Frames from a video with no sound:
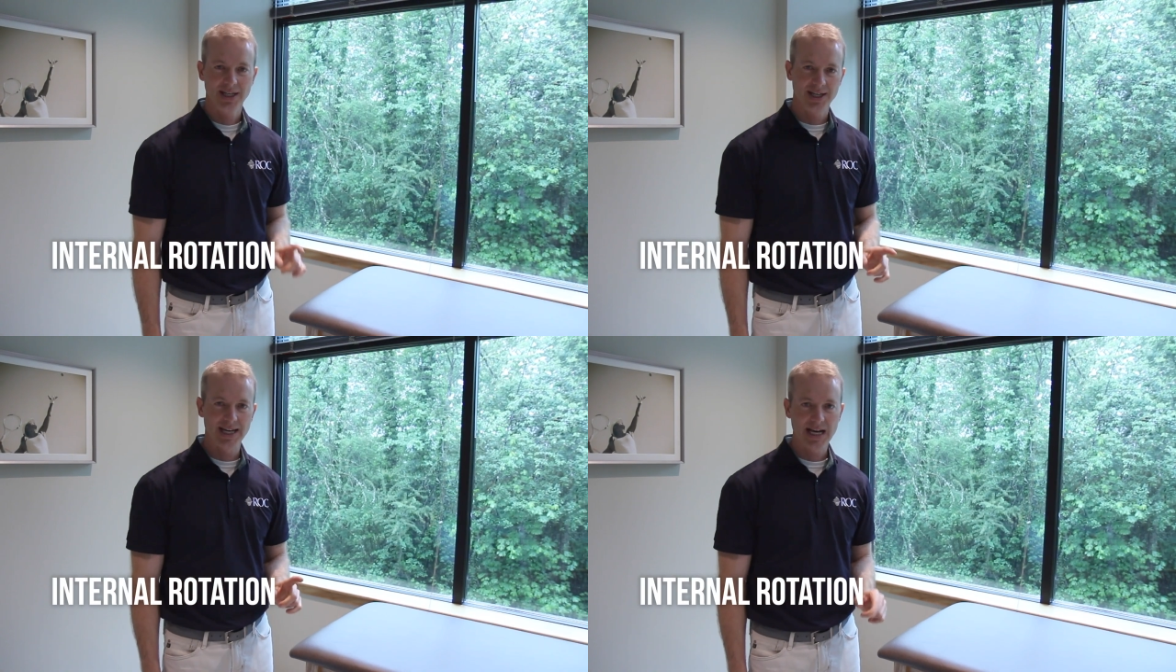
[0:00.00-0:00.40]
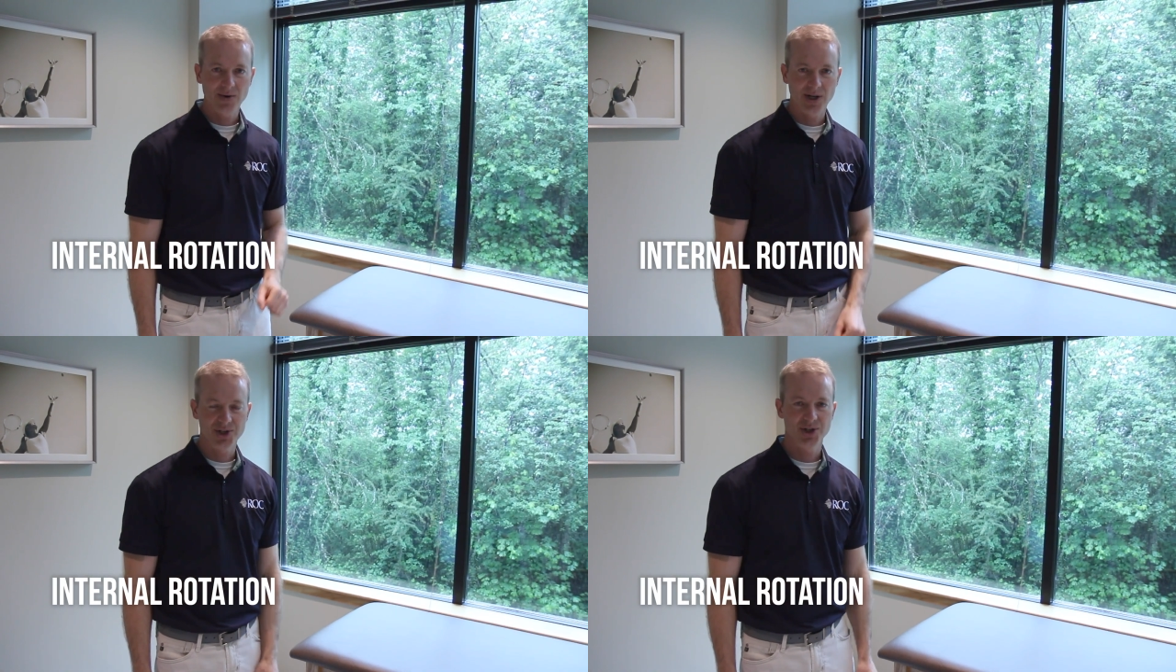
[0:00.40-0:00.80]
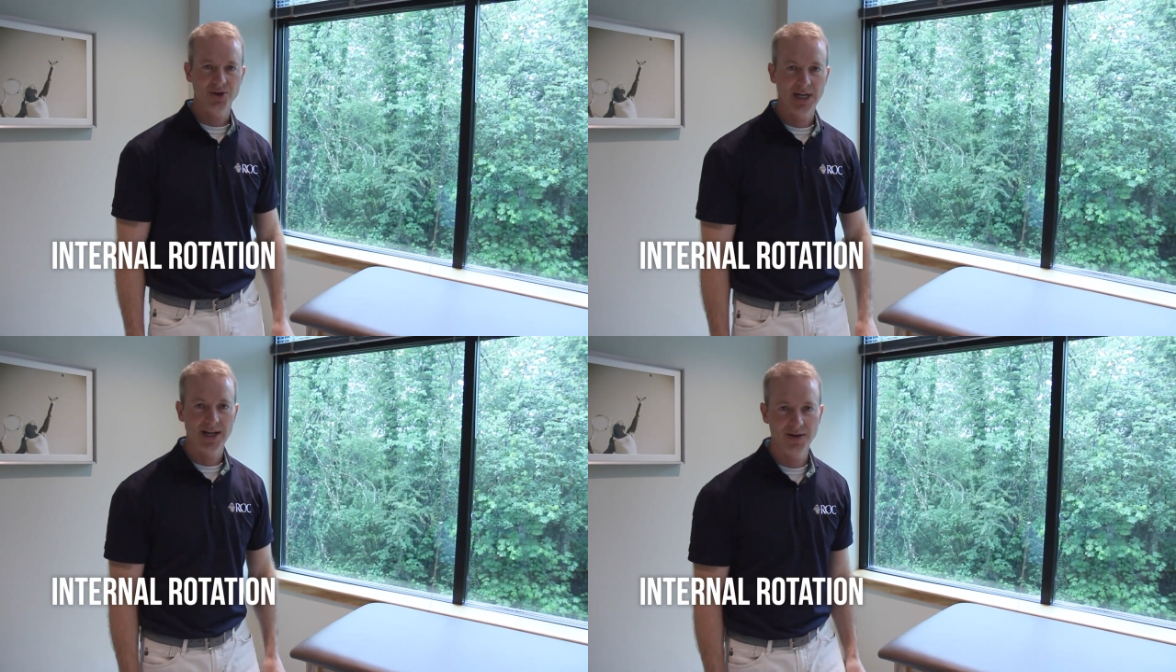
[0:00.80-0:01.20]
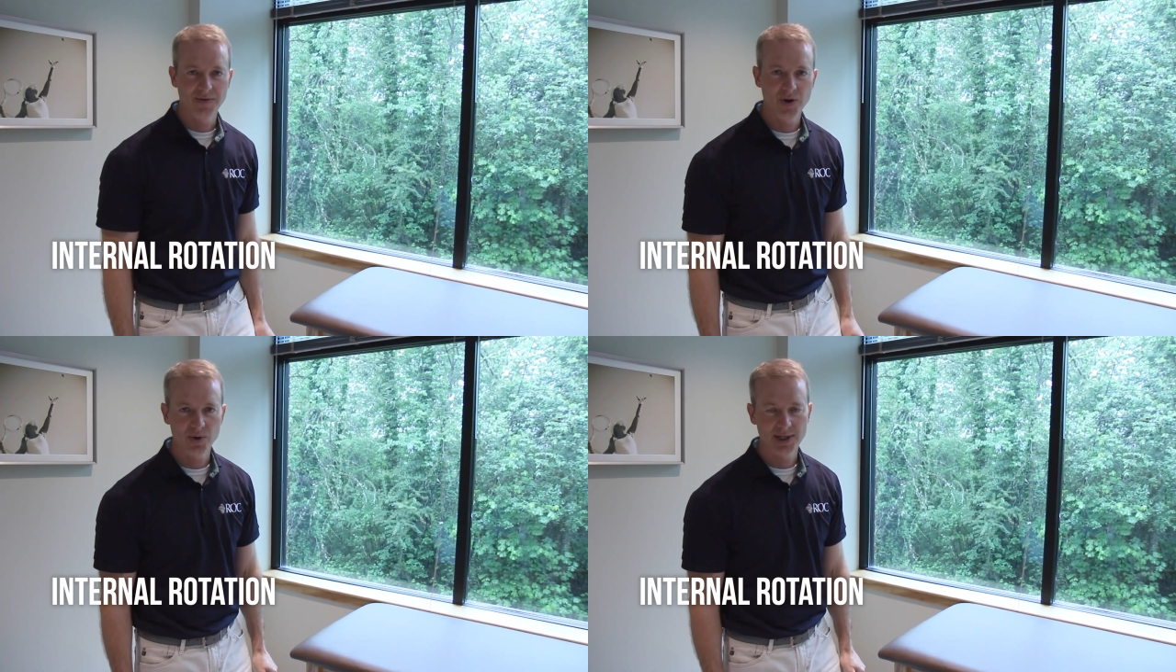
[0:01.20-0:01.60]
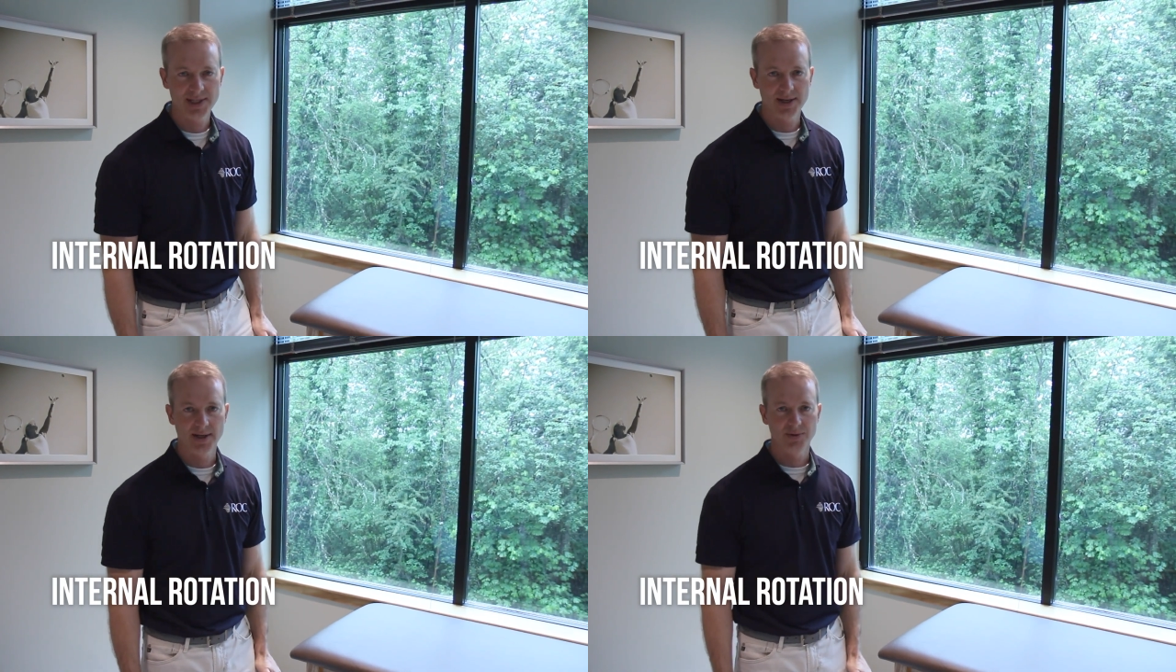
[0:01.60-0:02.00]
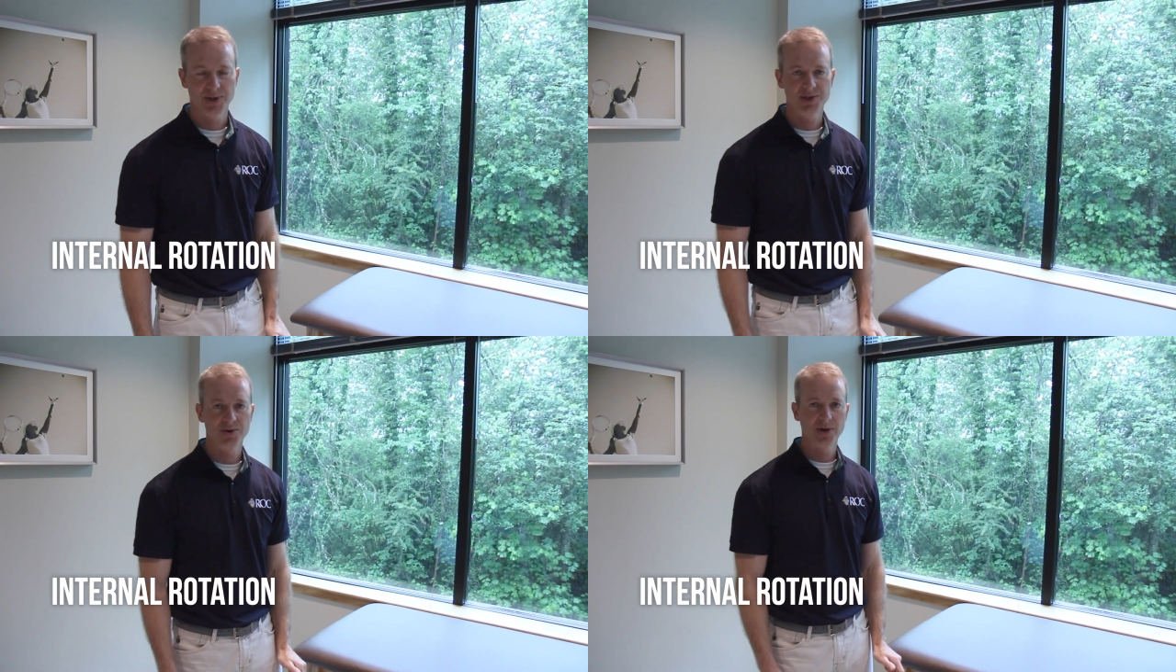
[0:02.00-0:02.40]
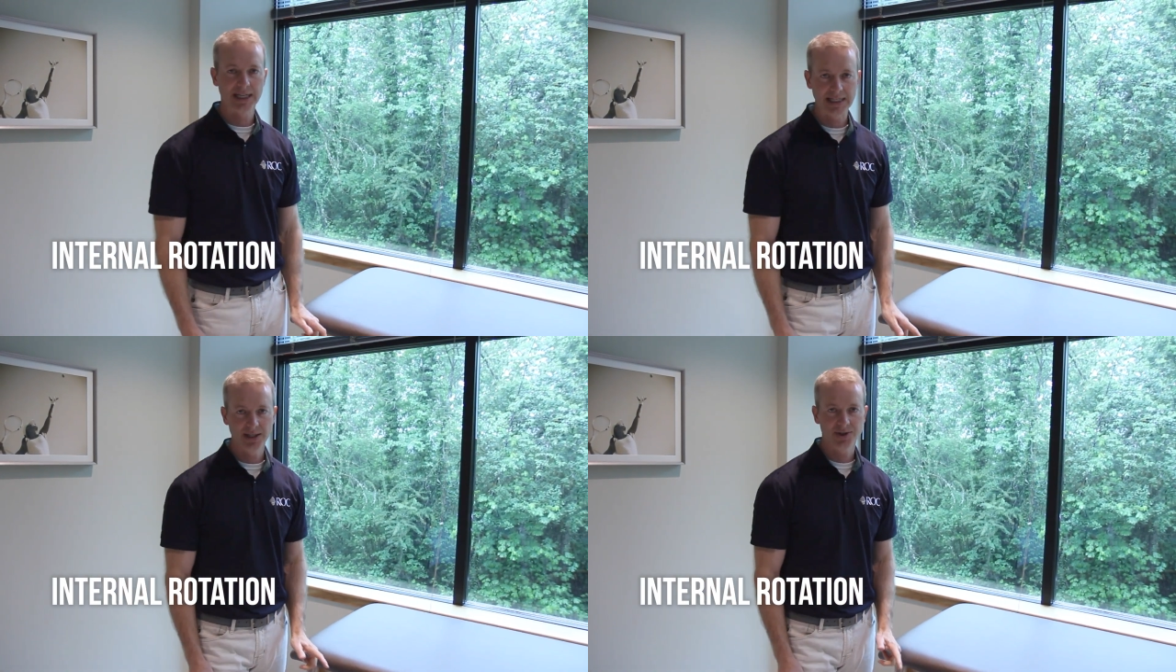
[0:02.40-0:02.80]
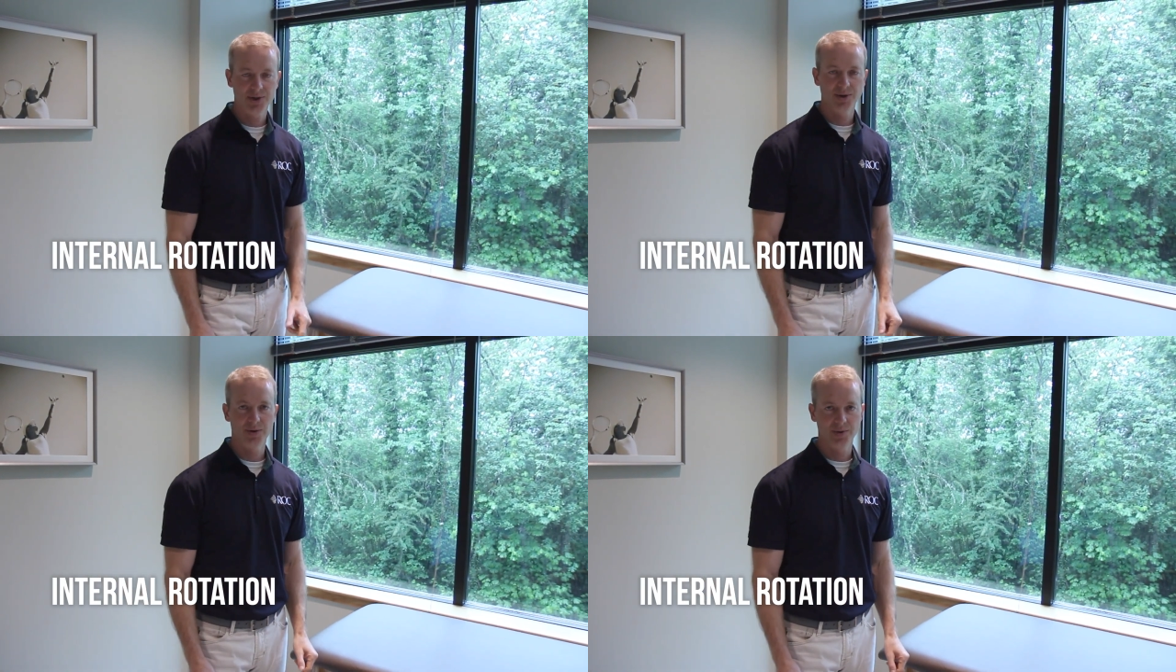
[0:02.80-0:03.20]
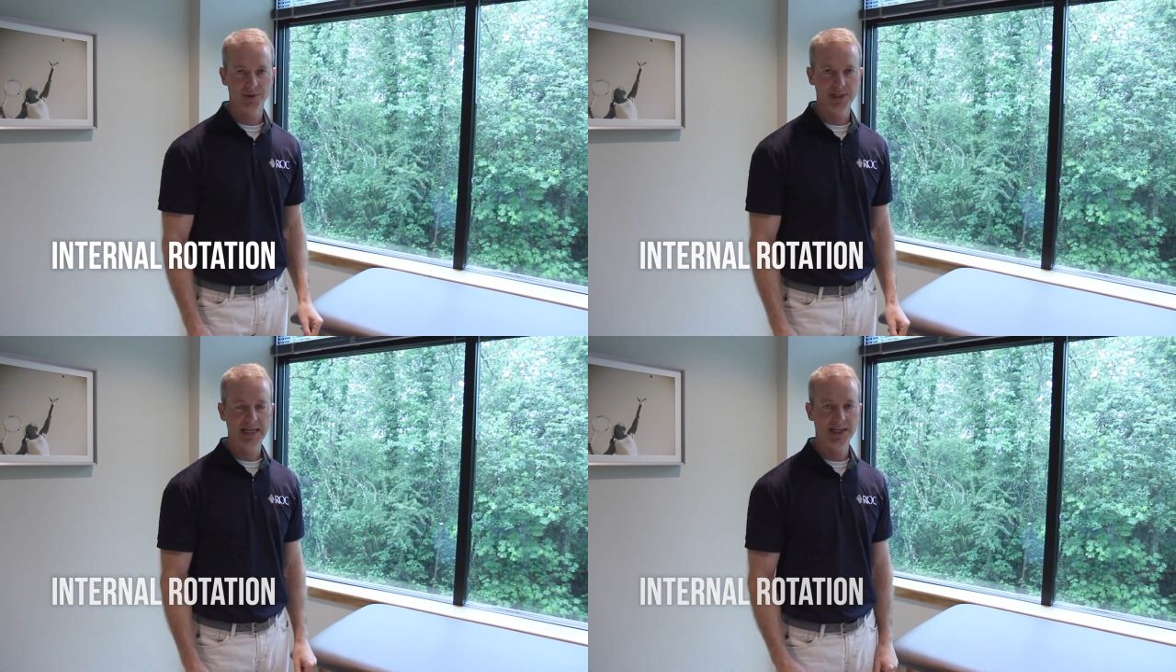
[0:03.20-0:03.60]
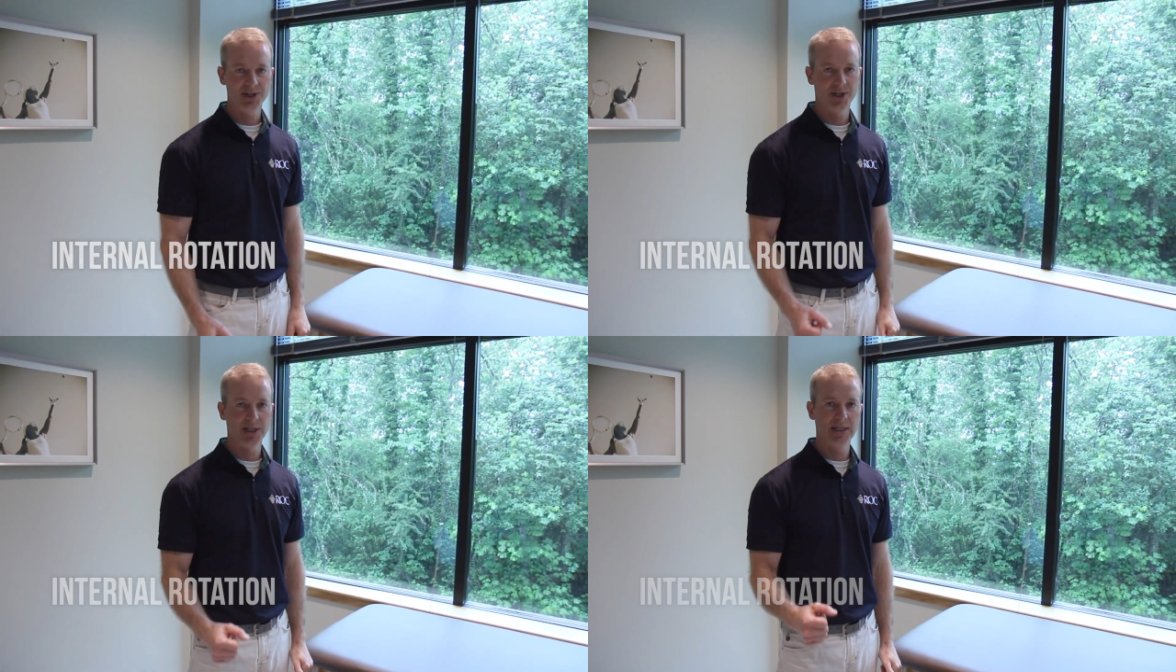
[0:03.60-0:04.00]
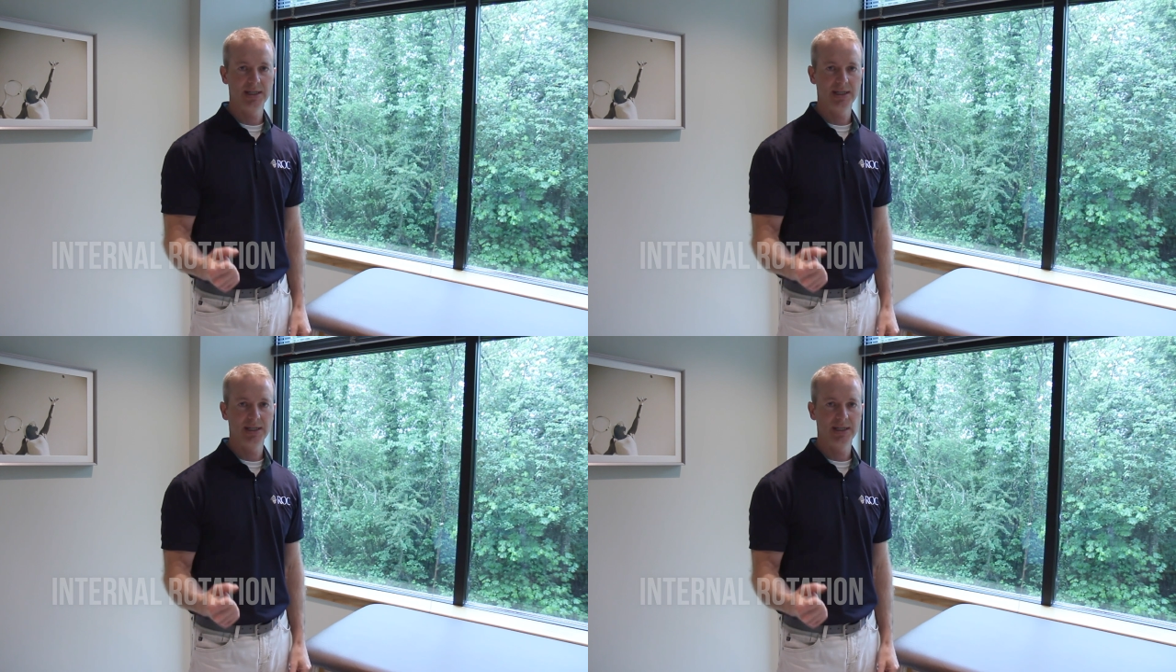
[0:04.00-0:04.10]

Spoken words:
Now I'll show you how to focus on restoring internal rotation.